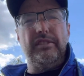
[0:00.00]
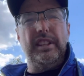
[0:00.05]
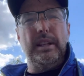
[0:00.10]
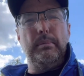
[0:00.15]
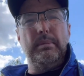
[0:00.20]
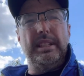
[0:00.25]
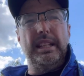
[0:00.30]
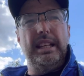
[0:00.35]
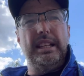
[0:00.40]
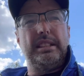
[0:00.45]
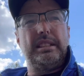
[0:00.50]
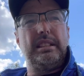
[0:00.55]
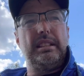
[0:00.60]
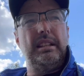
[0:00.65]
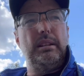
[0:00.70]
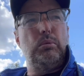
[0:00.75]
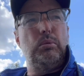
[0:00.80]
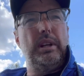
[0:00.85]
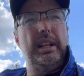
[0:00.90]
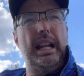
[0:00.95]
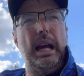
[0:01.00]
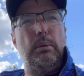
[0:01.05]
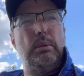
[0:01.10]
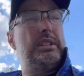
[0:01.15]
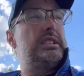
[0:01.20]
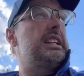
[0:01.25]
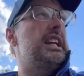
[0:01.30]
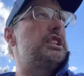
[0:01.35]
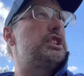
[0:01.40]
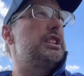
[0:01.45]
them this when I was
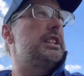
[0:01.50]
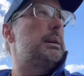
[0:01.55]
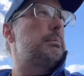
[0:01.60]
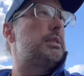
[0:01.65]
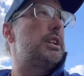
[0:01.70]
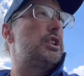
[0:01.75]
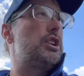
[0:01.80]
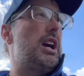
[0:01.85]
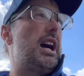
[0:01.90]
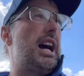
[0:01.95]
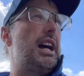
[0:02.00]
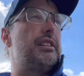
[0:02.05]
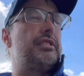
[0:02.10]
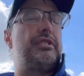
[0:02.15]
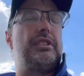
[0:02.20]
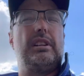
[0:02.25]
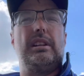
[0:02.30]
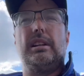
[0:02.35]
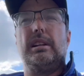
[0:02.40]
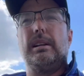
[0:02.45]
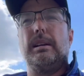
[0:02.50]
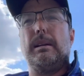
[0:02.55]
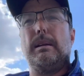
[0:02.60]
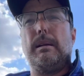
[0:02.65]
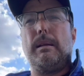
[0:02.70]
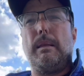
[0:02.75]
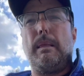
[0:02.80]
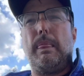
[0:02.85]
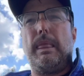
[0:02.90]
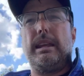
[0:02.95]
teaching them to drive.
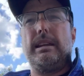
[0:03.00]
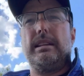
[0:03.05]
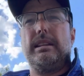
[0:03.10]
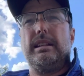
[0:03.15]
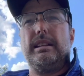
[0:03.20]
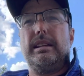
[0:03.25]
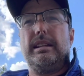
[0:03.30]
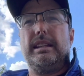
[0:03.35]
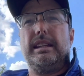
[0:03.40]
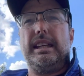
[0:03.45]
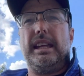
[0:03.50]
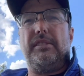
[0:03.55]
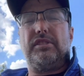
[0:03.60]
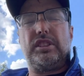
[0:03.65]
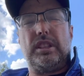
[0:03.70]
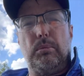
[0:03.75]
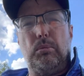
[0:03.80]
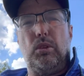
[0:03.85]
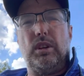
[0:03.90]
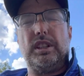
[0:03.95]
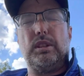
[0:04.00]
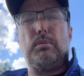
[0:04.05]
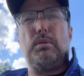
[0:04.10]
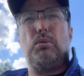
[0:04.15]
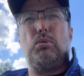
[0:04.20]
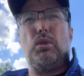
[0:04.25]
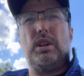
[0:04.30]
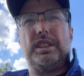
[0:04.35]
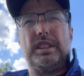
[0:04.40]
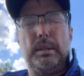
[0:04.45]
If someone
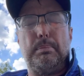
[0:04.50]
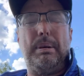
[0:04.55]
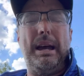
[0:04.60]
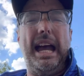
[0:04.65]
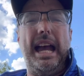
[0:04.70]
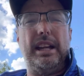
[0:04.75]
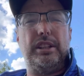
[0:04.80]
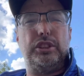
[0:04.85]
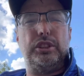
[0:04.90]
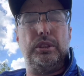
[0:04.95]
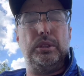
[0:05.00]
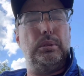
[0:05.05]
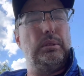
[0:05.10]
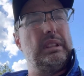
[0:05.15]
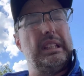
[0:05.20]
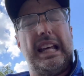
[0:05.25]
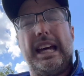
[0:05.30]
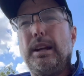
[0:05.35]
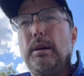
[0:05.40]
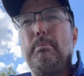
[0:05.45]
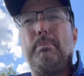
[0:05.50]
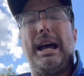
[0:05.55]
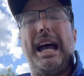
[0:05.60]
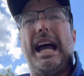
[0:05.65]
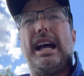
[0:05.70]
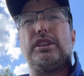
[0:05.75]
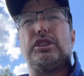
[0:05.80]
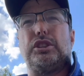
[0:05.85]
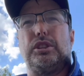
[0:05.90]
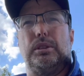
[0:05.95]
wants to pass you, let them
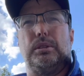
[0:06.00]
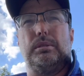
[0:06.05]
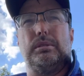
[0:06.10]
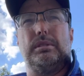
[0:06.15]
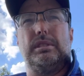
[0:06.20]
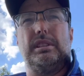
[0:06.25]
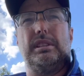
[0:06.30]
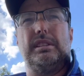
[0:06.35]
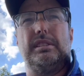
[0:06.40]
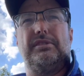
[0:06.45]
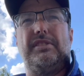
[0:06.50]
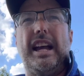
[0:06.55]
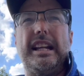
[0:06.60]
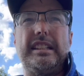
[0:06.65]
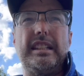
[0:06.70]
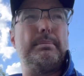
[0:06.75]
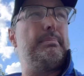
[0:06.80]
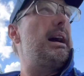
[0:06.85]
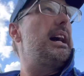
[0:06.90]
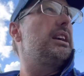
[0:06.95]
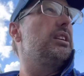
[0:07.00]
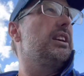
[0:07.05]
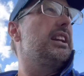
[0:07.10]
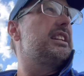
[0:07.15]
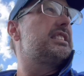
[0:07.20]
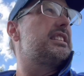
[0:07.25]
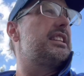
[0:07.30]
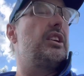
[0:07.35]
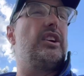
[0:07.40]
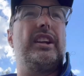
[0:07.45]
pass you. The fact of the matter
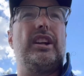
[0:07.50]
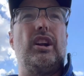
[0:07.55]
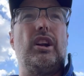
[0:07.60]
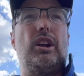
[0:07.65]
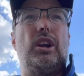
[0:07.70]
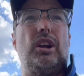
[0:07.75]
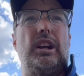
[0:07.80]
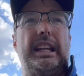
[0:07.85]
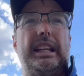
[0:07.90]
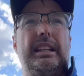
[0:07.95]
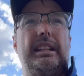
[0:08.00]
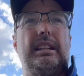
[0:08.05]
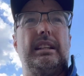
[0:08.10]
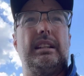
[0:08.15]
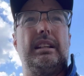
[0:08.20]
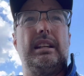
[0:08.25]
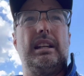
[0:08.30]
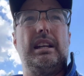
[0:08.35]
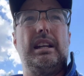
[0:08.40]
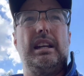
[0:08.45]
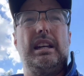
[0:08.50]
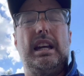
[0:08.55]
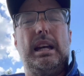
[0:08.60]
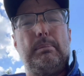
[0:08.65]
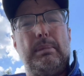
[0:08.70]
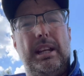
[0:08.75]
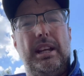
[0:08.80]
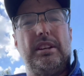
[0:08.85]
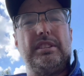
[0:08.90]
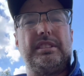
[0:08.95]
is, they're in a hurry.
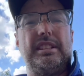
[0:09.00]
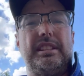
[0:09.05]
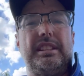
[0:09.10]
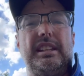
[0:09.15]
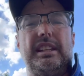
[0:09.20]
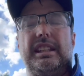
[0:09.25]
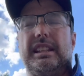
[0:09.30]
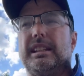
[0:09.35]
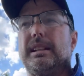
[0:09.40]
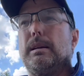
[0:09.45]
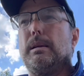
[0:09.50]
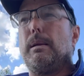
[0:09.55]
Here's the thing